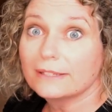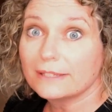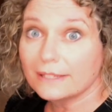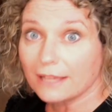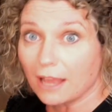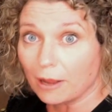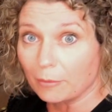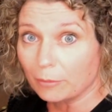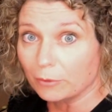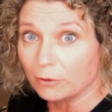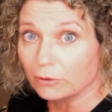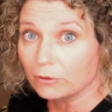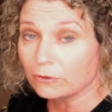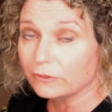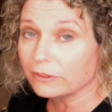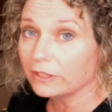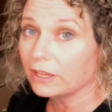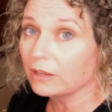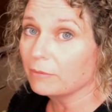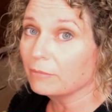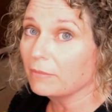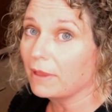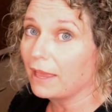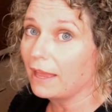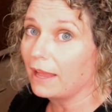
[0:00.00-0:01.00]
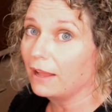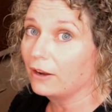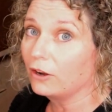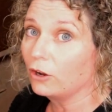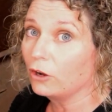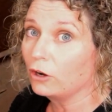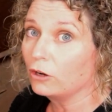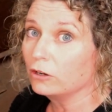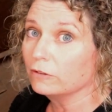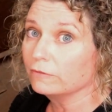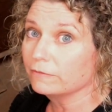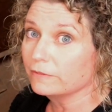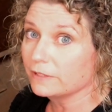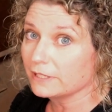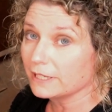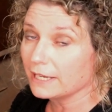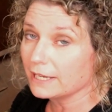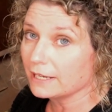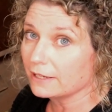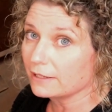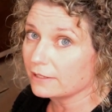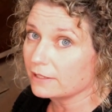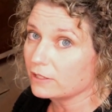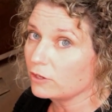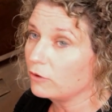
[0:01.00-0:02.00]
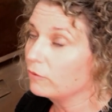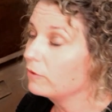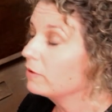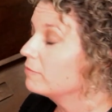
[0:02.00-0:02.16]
double the amount of ticks. So